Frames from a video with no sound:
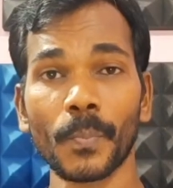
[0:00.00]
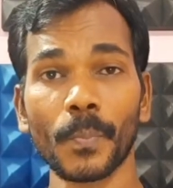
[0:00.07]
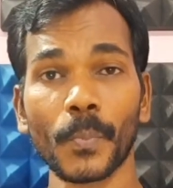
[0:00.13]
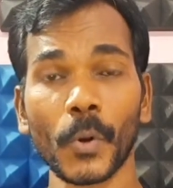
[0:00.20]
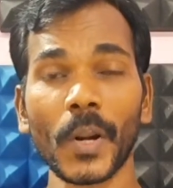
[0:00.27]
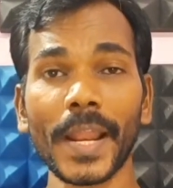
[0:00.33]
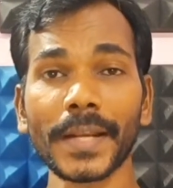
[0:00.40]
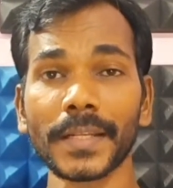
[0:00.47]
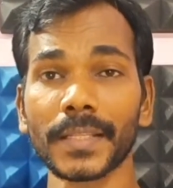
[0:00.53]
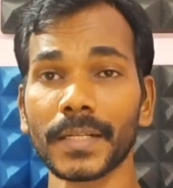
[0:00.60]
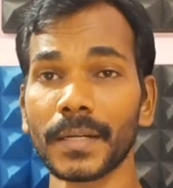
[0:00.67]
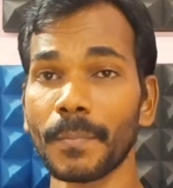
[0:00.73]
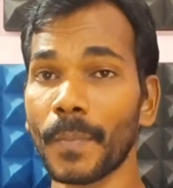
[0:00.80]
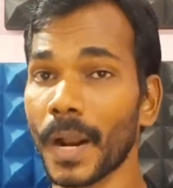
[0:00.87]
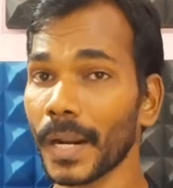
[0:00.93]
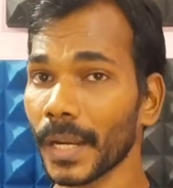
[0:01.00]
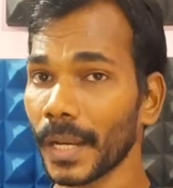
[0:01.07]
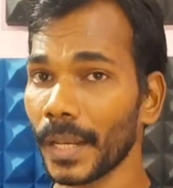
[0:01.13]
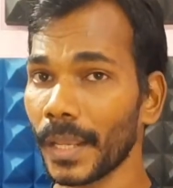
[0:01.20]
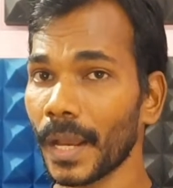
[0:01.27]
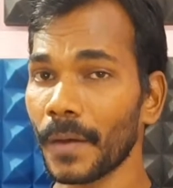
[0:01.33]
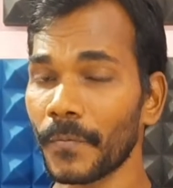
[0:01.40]
protect the border
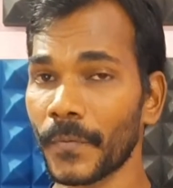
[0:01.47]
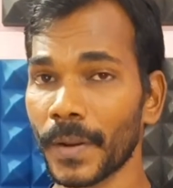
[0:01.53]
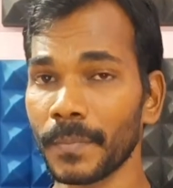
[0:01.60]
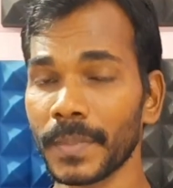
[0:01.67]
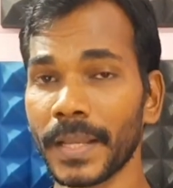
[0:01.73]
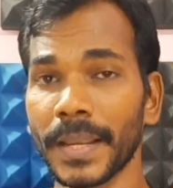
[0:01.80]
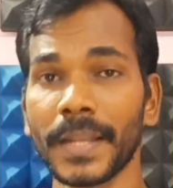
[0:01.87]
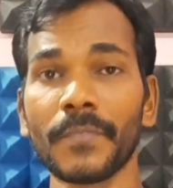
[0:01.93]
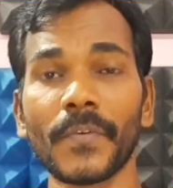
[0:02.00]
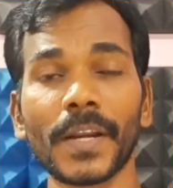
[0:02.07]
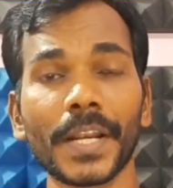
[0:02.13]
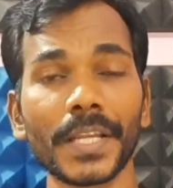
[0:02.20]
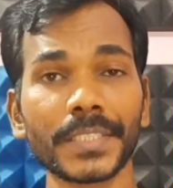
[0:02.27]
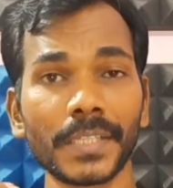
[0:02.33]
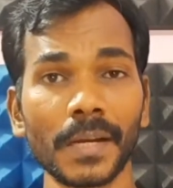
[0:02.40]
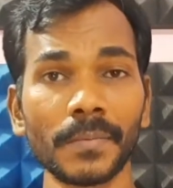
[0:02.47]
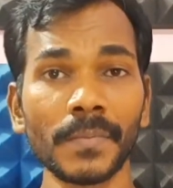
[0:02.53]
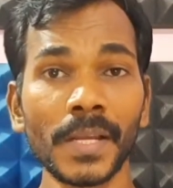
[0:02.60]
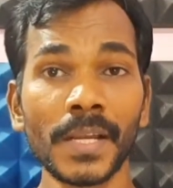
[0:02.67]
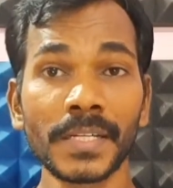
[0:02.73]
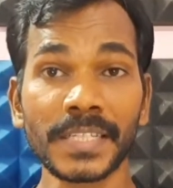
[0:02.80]
area from the infiltration of